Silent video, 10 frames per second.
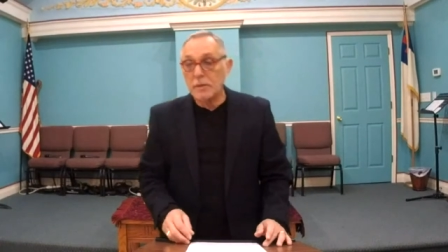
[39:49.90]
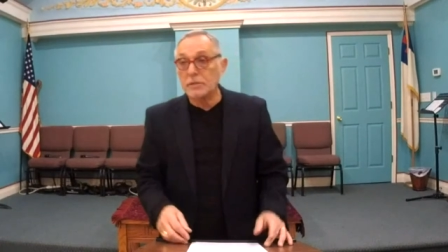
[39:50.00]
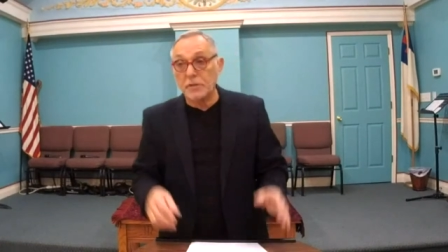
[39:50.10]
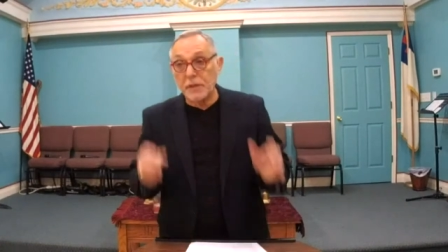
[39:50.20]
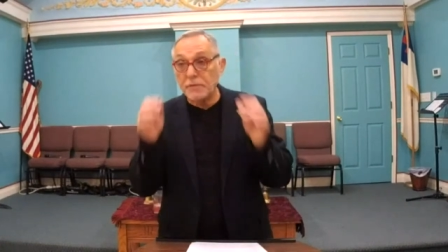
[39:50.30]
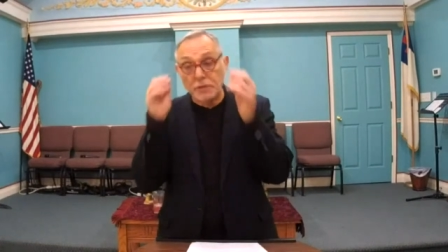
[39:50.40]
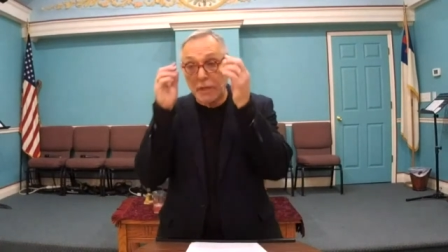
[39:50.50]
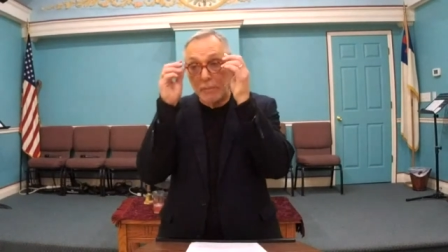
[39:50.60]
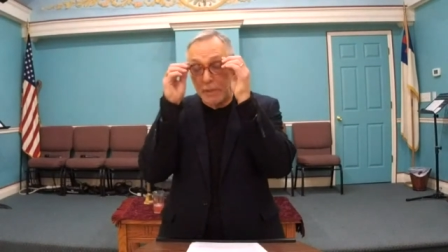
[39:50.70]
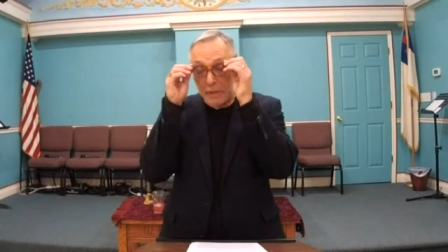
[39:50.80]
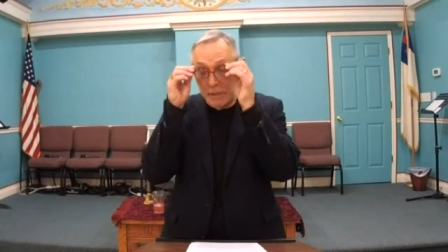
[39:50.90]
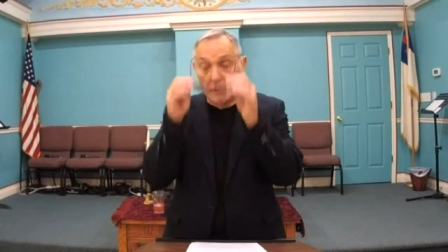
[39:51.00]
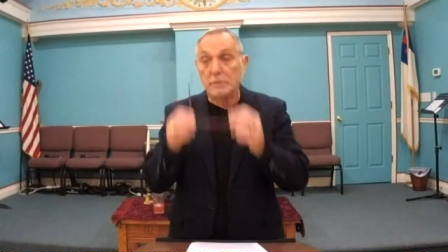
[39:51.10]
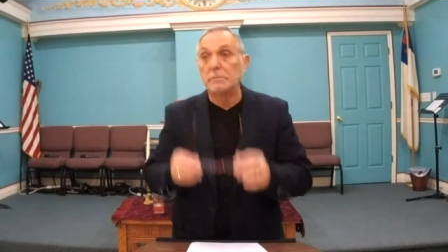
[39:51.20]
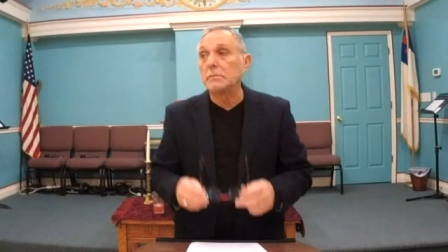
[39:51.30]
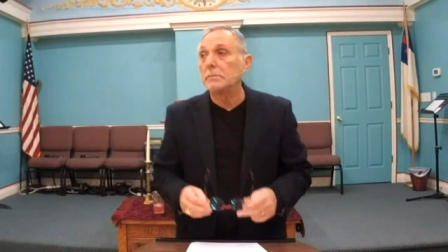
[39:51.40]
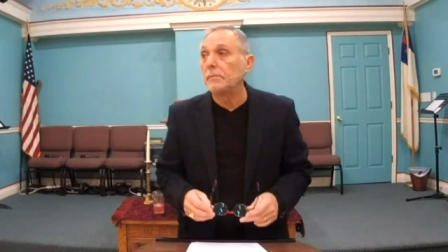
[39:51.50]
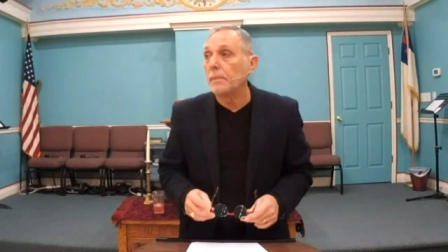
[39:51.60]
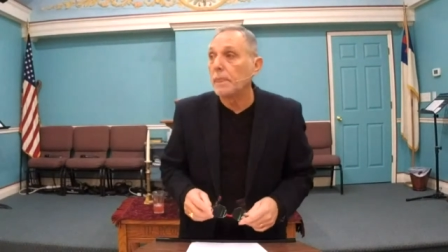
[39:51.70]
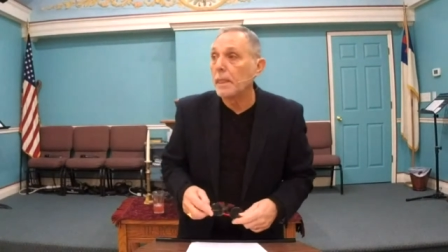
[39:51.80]
Because the thief is coming to kill.
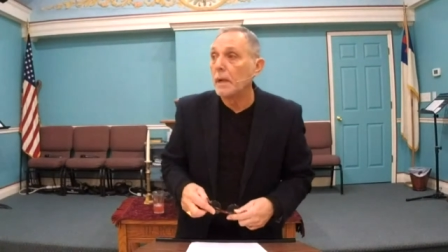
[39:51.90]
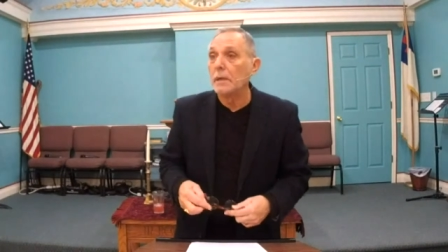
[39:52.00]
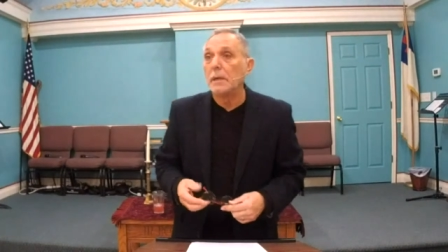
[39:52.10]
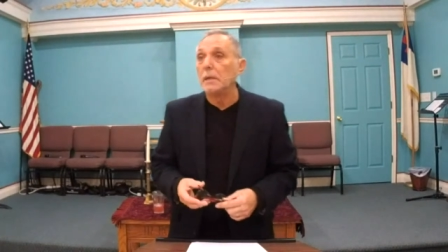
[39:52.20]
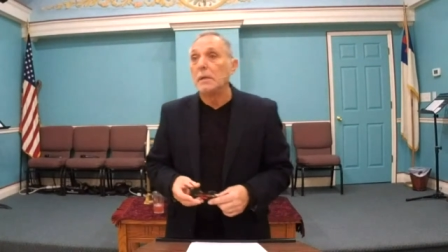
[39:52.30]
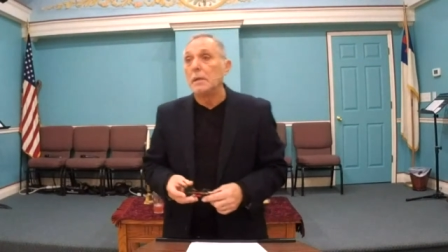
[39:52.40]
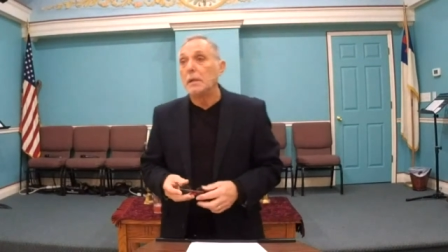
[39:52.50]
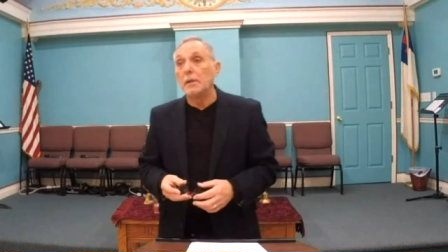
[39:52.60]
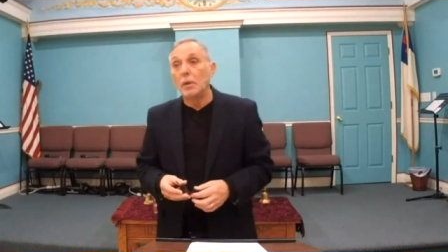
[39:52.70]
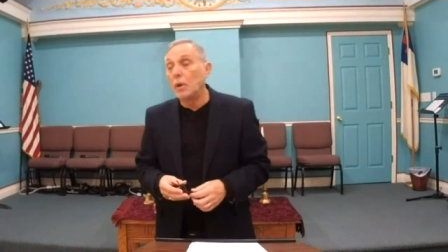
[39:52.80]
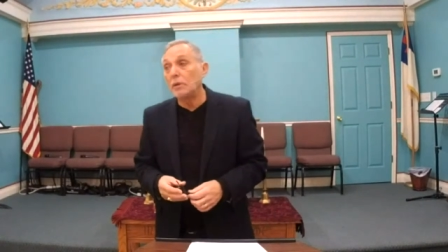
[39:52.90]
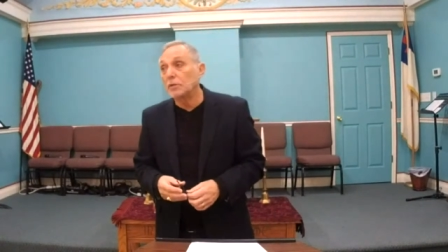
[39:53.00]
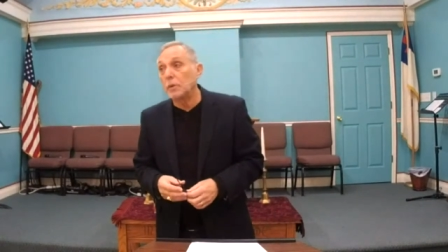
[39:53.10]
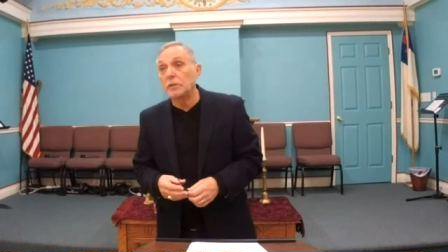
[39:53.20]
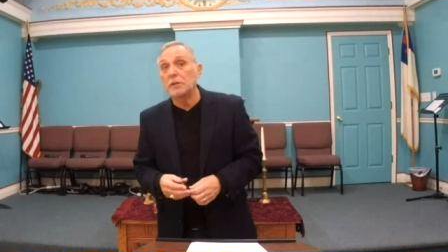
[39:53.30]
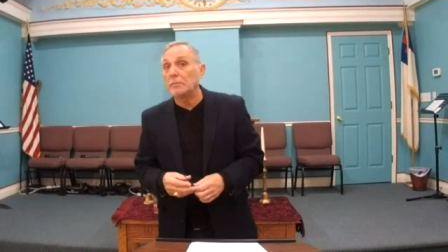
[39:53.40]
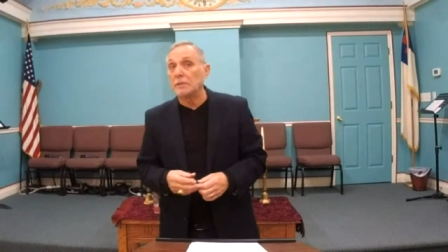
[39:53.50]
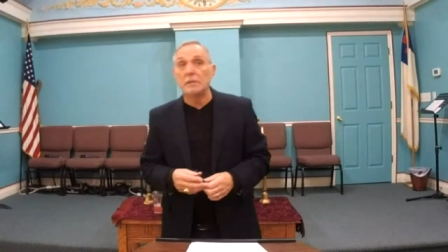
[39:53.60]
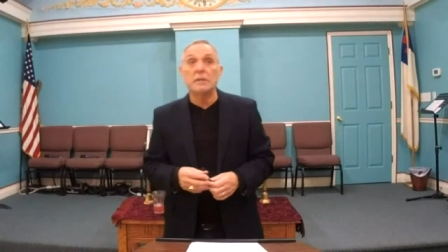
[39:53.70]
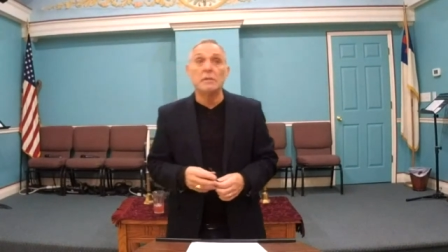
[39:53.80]
And the lawless one is coming
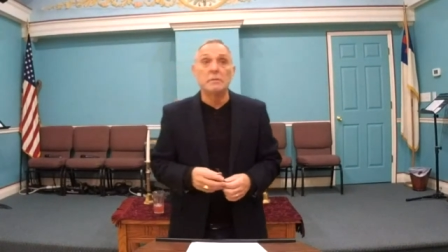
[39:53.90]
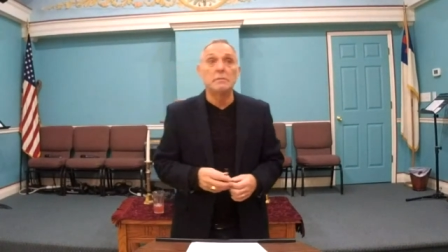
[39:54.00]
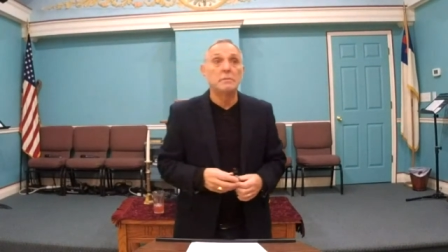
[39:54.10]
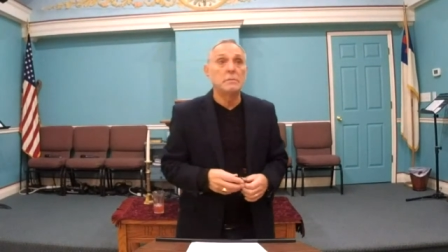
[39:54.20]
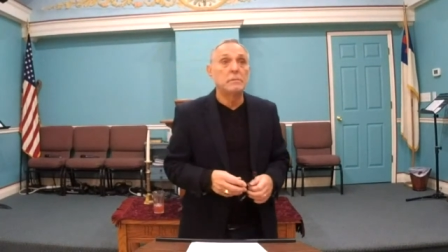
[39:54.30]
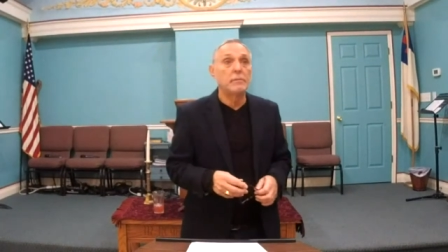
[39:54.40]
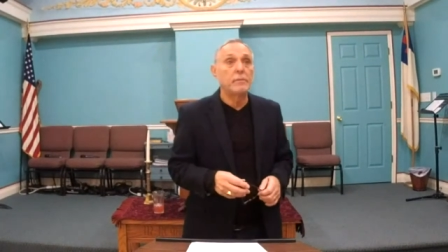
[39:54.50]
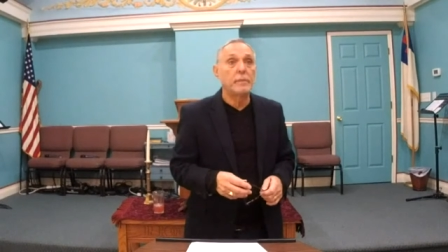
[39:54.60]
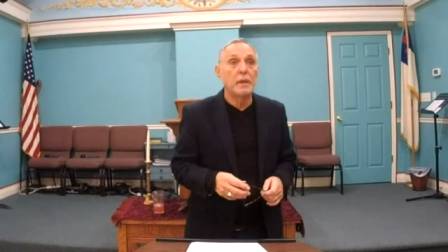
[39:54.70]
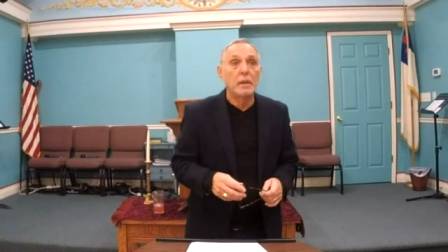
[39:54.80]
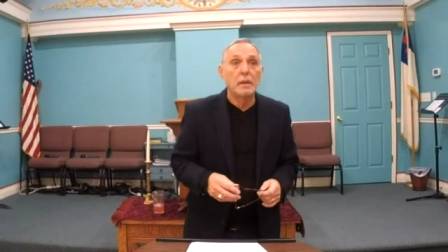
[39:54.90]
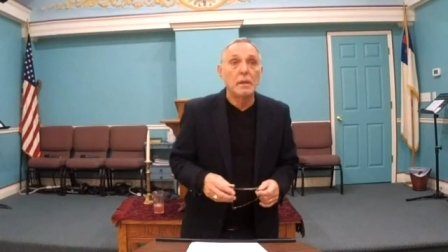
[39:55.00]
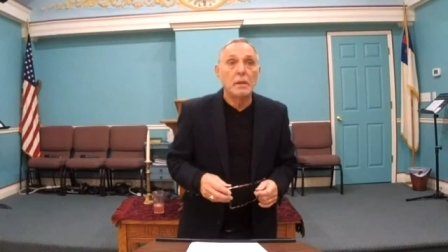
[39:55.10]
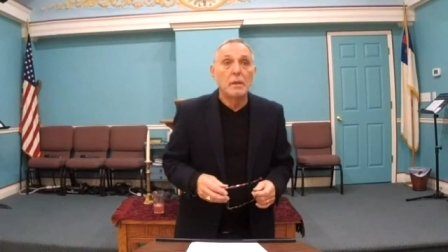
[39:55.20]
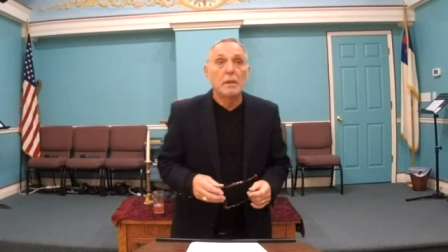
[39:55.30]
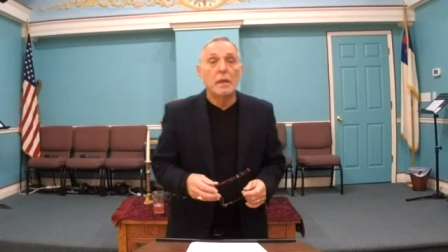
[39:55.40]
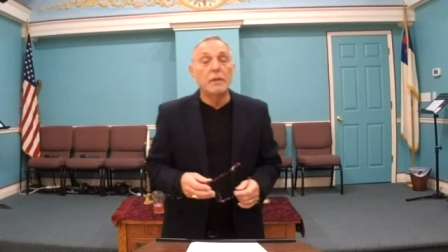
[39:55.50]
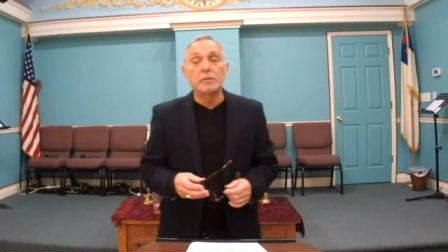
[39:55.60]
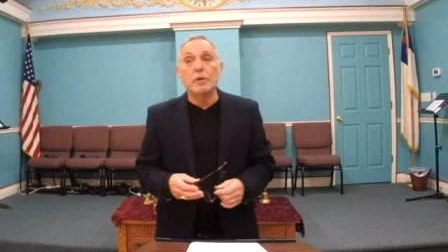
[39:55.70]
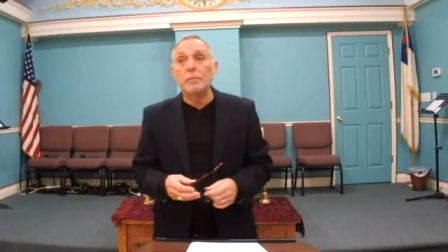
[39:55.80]
to kill. And
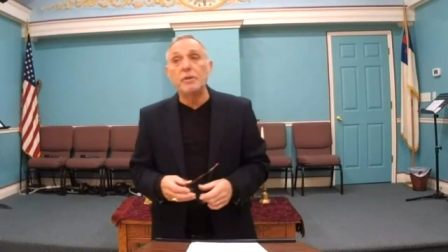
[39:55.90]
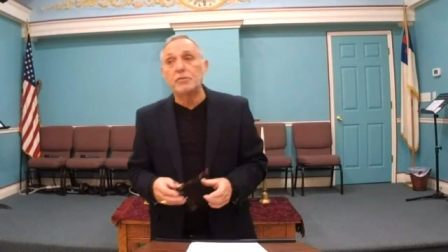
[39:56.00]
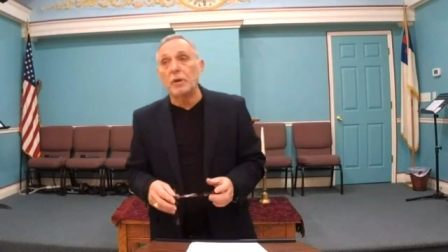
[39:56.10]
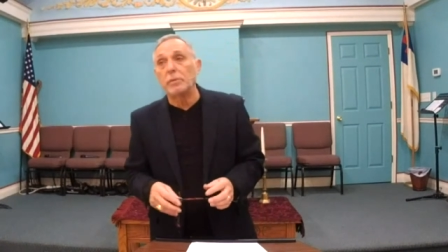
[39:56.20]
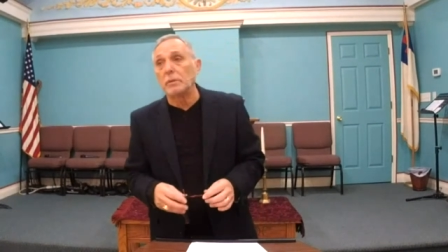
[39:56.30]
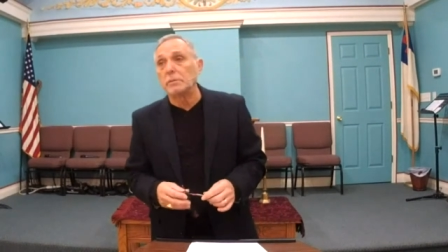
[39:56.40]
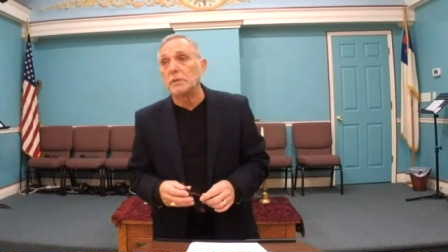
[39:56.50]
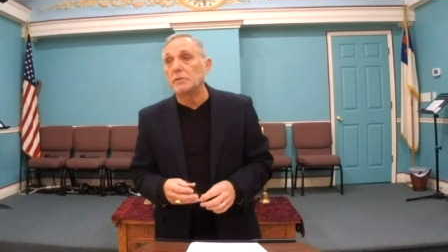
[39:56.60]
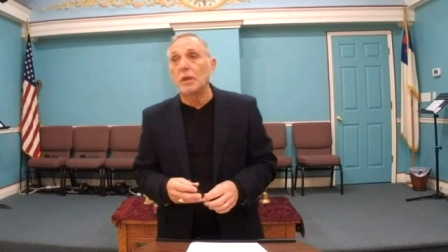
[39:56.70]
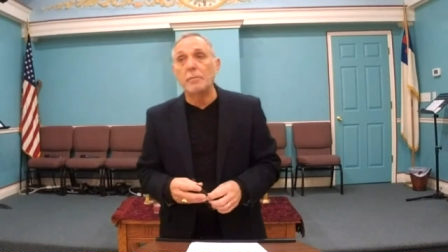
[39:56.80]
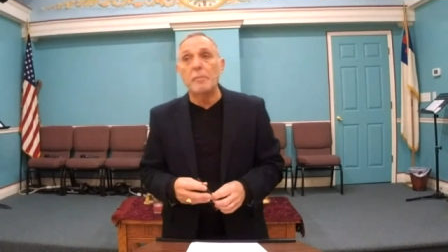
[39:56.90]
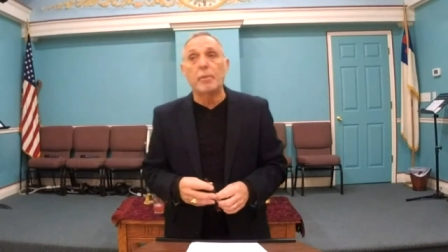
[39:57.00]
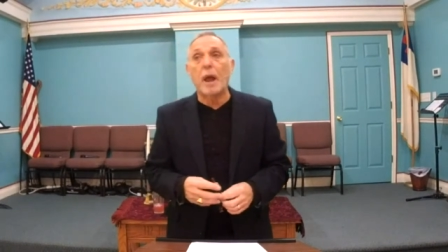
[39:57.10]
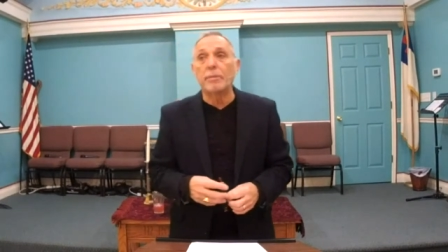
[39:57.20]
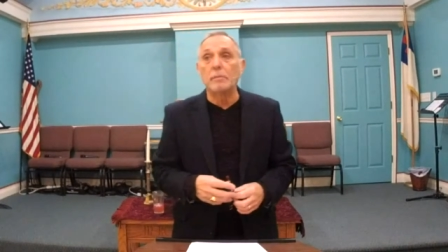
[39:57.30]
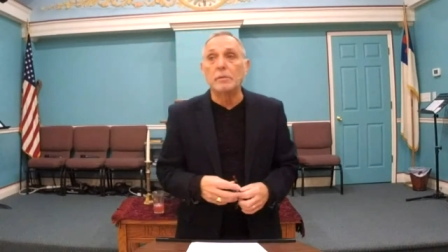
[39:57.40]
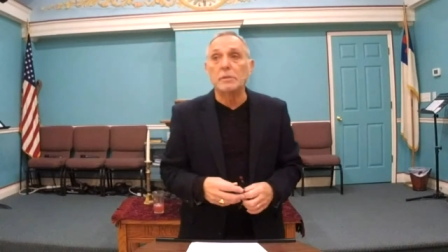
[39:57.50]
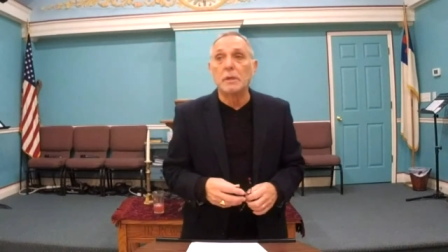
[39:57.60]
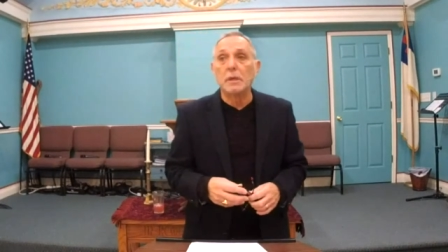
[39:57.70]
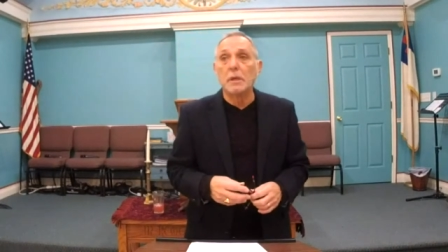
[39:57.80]
there's going to be trouble. There's going to be problems.